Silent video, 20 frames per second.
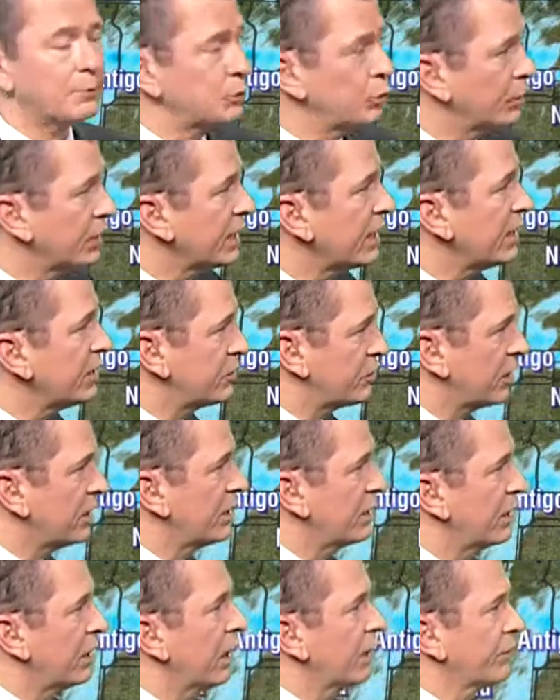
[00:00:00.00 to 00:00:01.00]
up to an inch
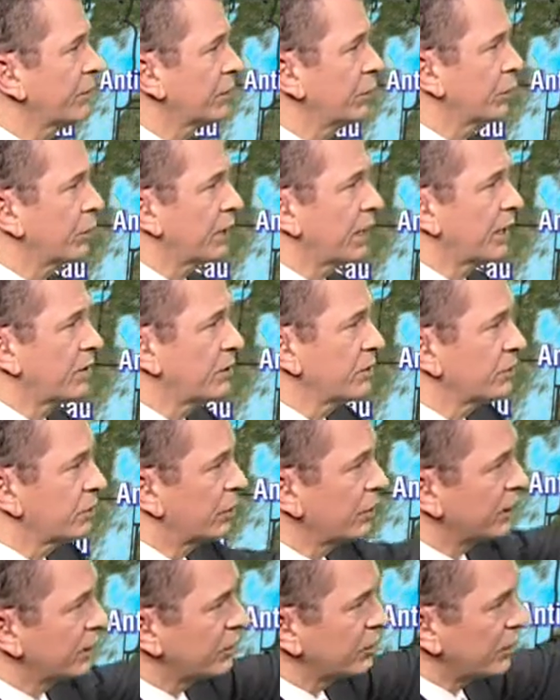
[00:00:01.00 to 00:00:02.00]
in other locations.
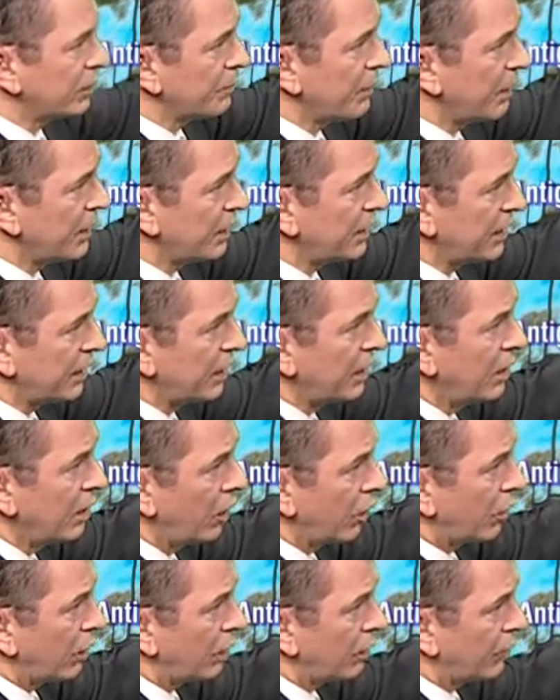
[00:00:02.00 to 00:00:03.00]
So you can see Marinette,
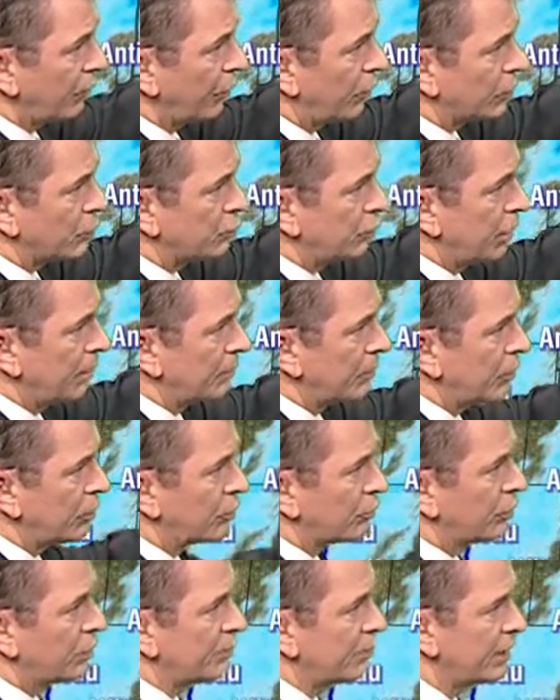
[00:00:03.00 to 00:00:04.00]
Oconto Falls,
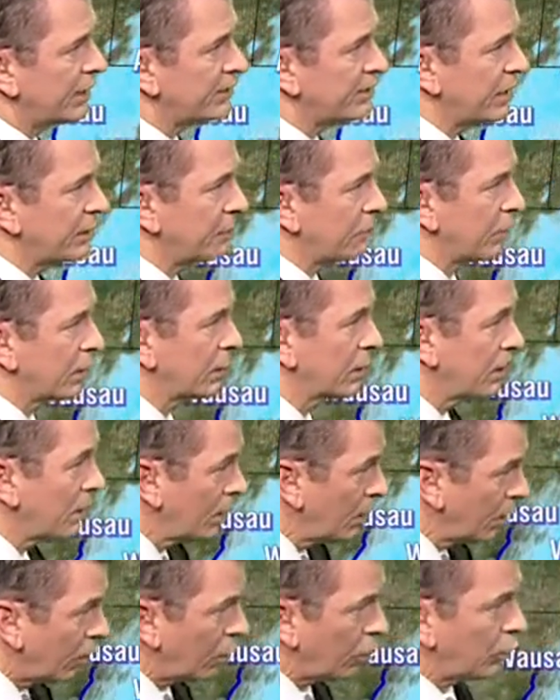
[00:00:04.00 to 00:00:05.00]
Suamico, Green Bay, Denmark,
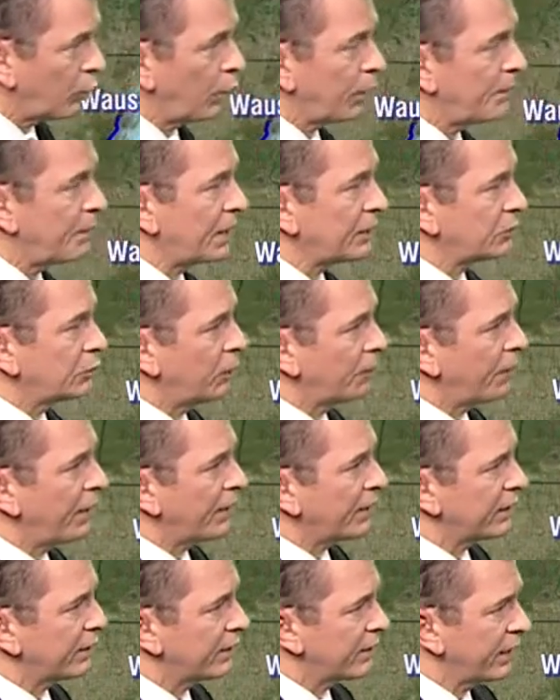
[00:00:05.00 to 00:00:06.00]
all the way back to
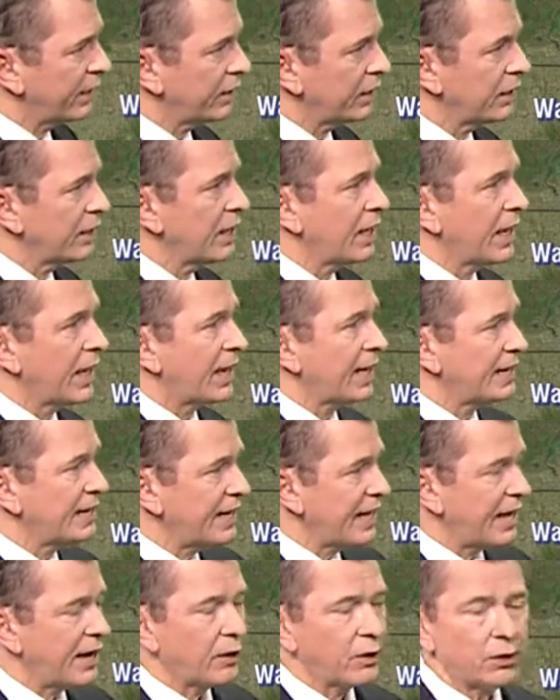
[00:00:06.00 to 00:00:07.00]
Waupaca County, and
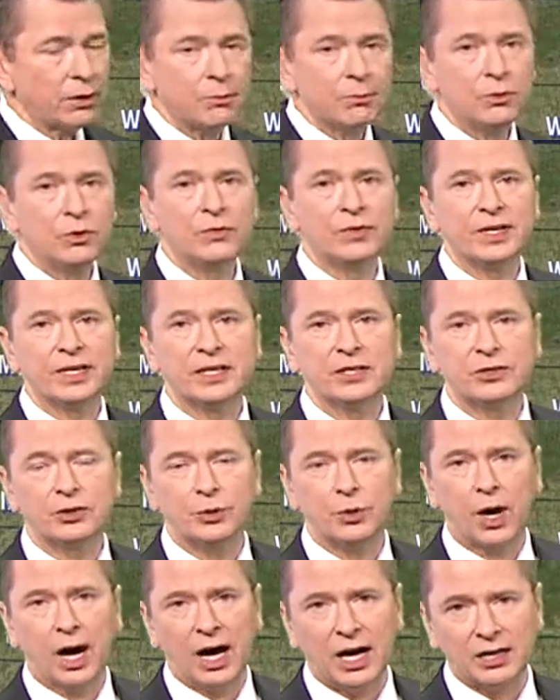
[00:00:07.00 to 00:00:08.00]
now moving
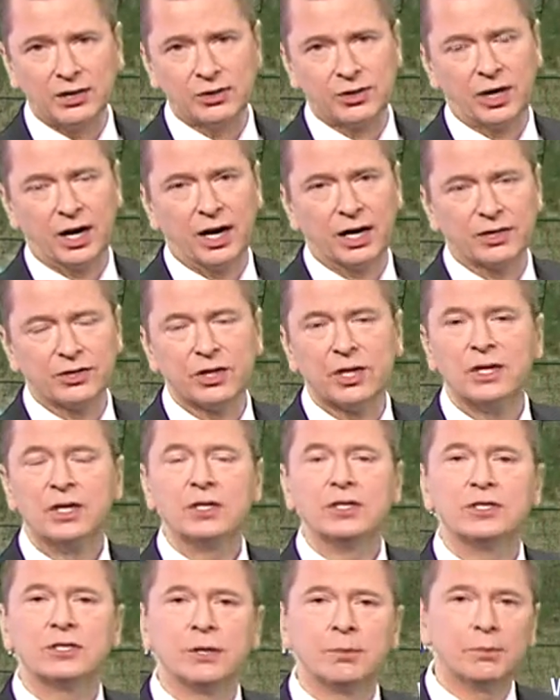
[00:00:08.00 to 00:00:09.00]
into Oshkosh.
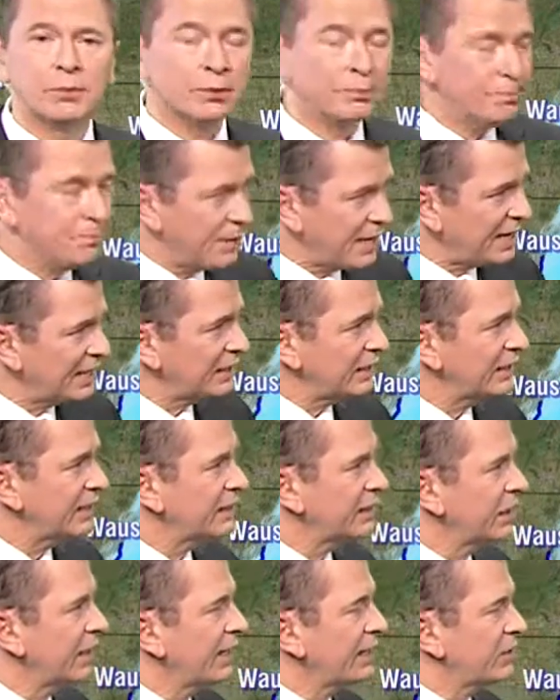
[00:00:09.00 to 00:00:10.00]
Some mainly
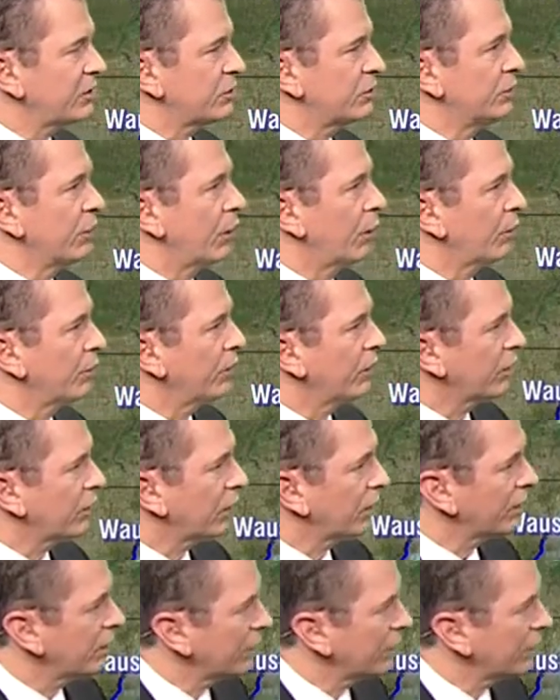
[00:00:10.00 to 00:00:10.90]
light snow. There